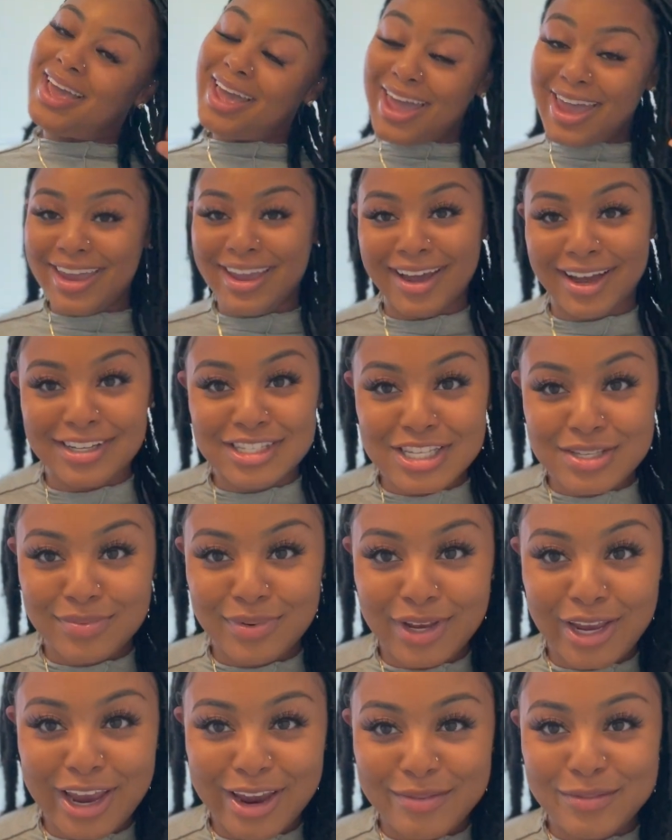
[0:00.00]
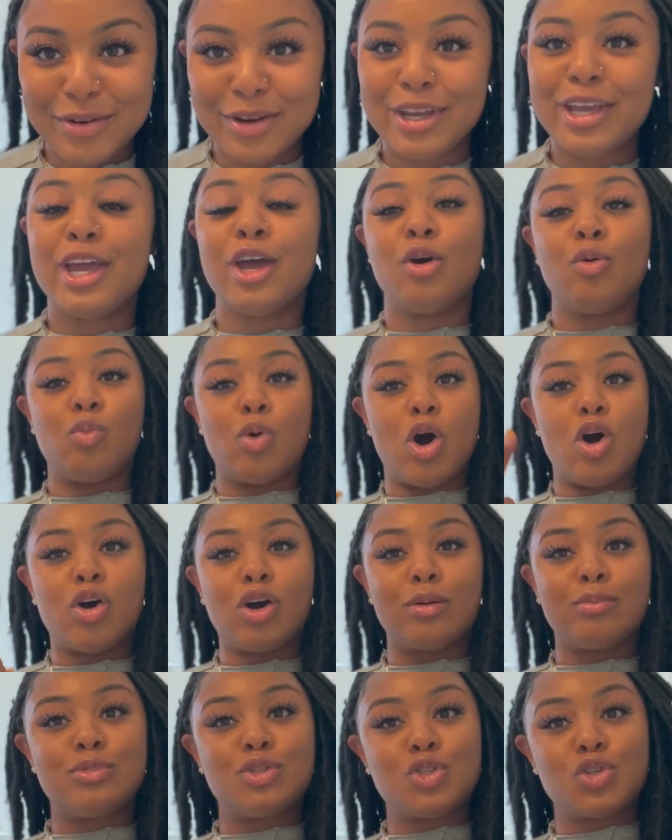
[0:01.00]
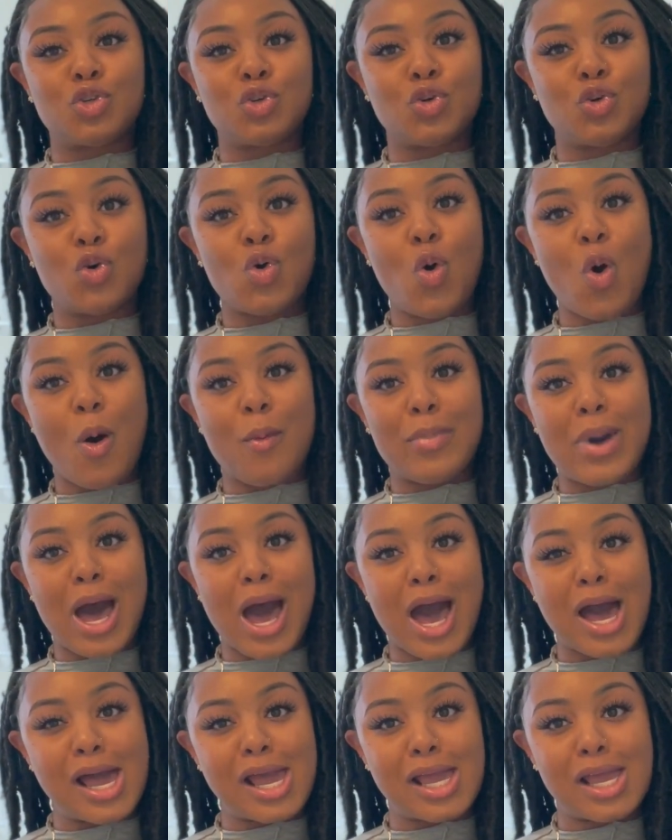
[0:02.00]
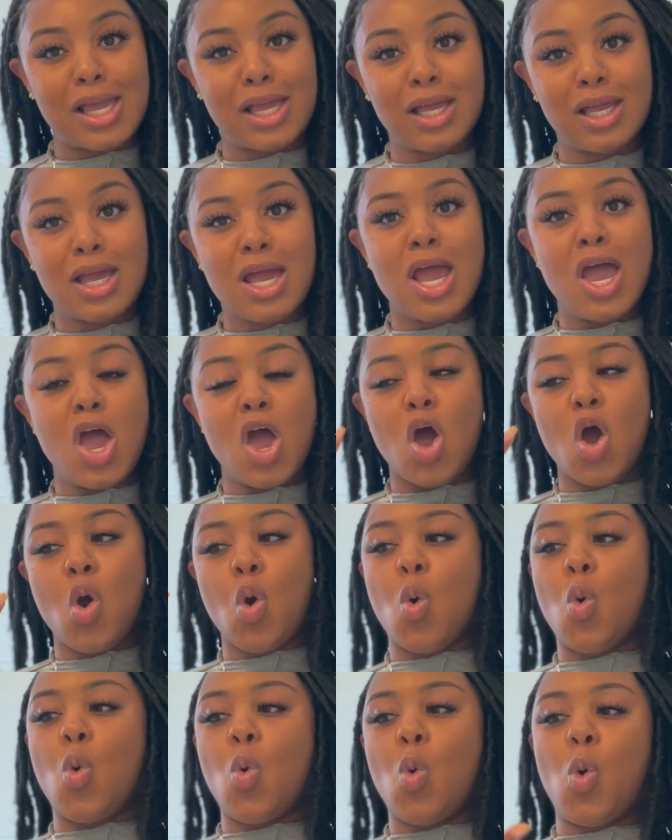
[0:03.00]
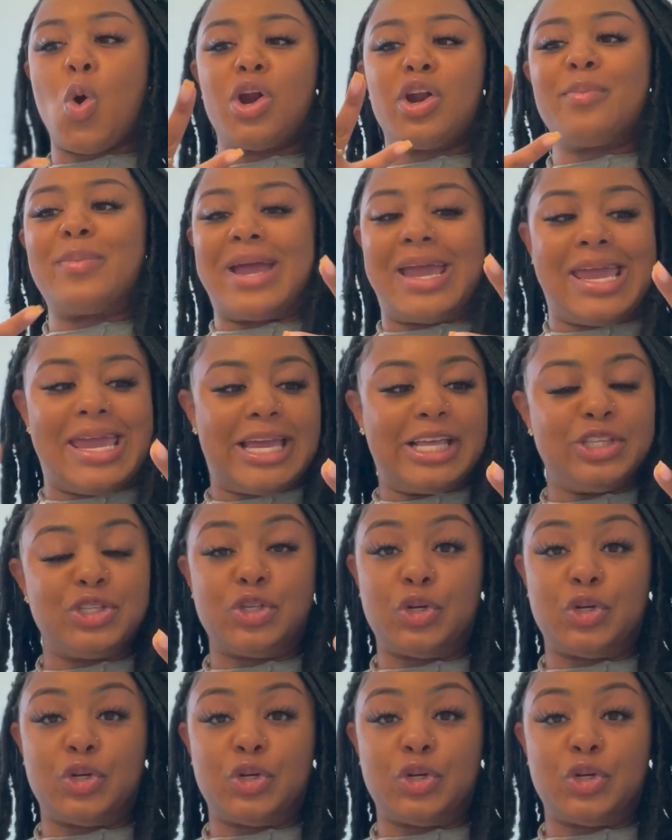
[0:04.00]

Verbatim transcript: Hey guys, it's me, Kay Marie, and welcome to my, what are my hands